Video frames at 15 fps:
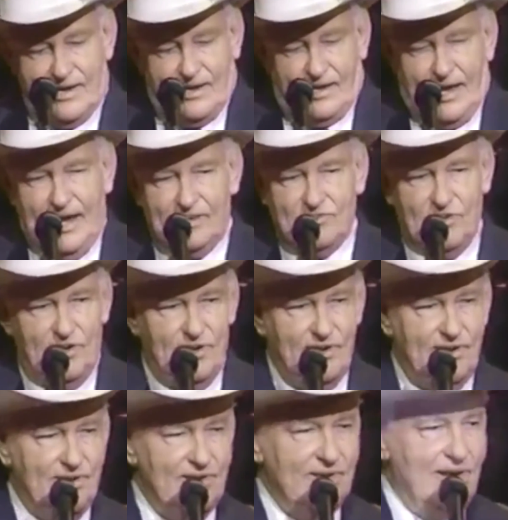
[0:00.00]

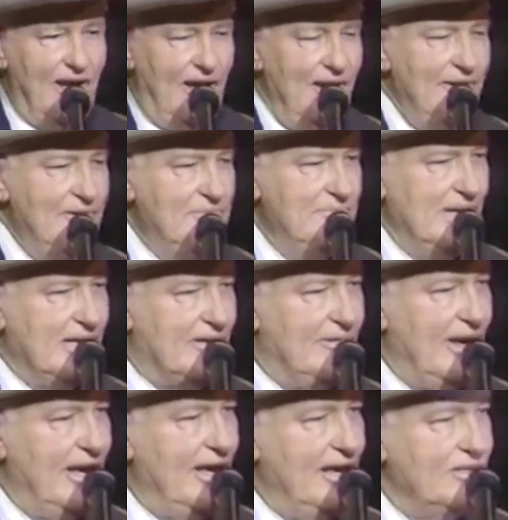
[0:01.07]
2008.
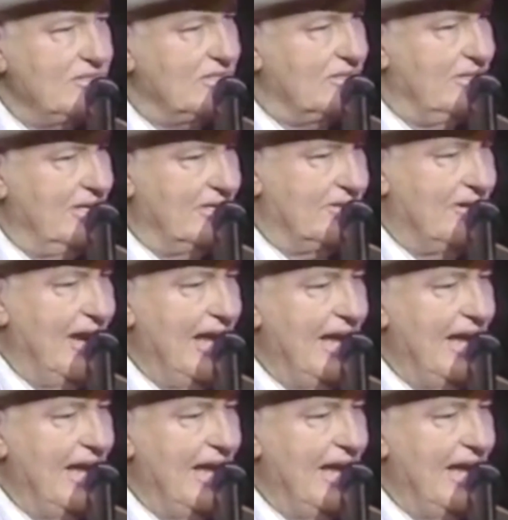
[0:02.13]
And boy, did